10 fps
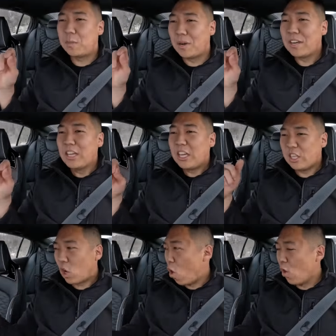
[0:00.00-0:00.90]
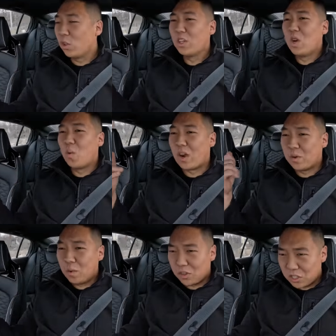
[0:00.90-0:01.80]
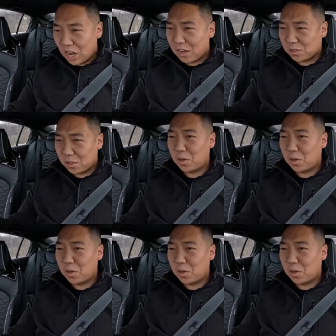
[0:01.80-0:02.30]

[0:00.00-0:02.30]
but it's cold. We're on winter tires,